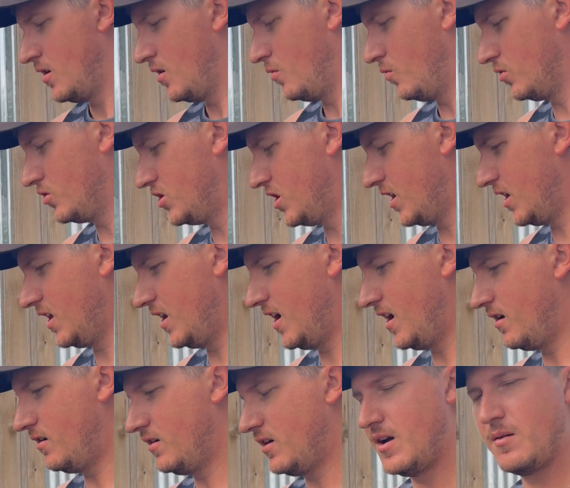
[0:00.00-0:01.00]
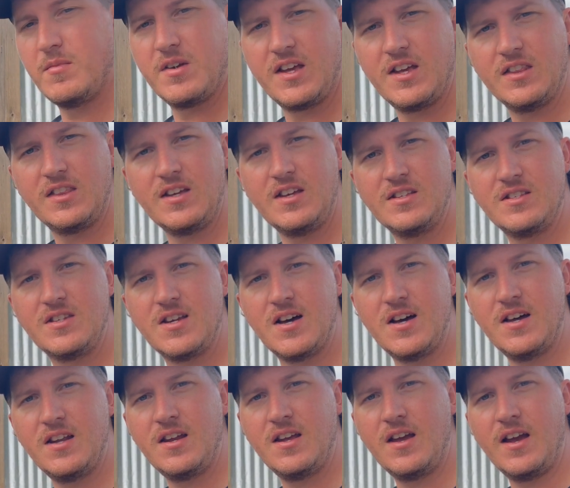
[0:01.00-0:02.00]
We'll check it out. I'm going to get these
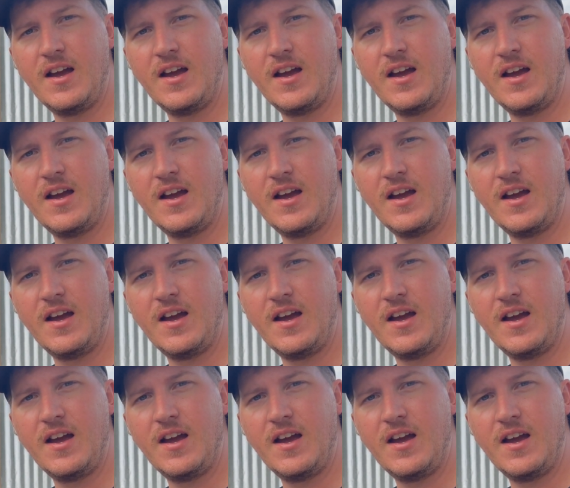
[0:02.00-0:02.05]
done,